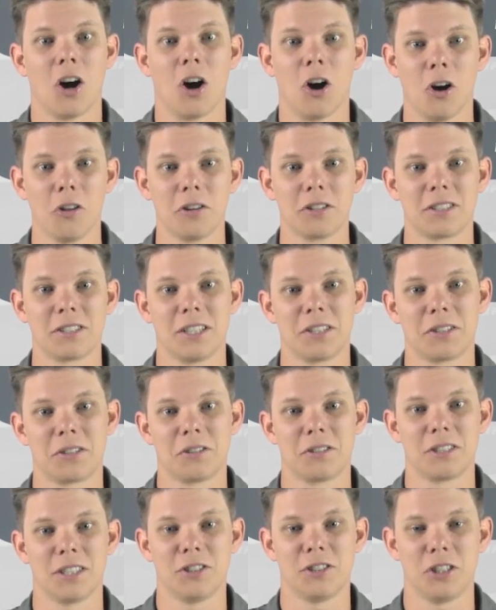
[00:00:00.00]
All the
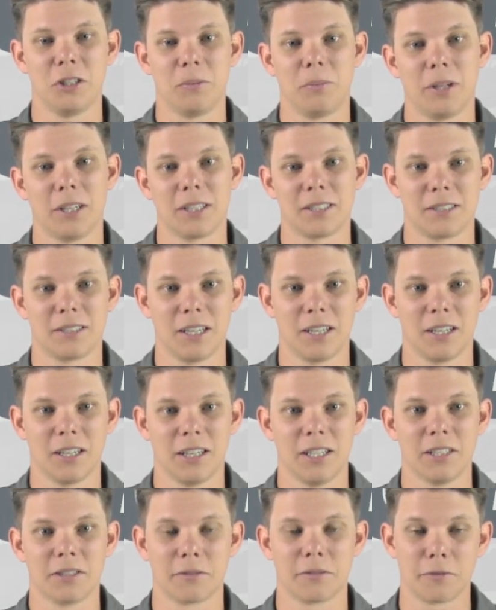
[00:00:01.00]
sensors and GPS
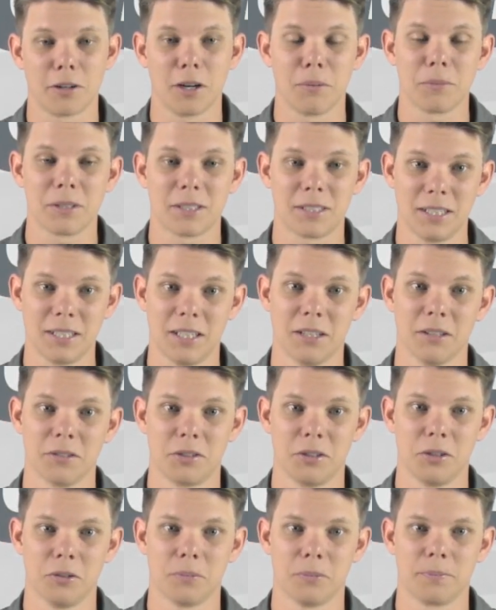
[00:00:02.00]
data is from the
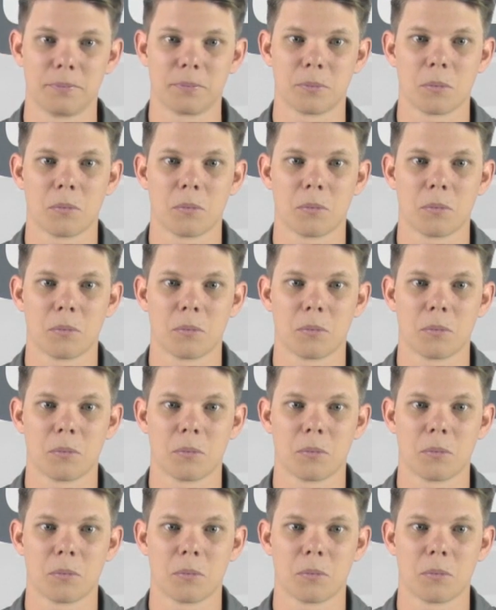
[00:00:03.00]
CL2.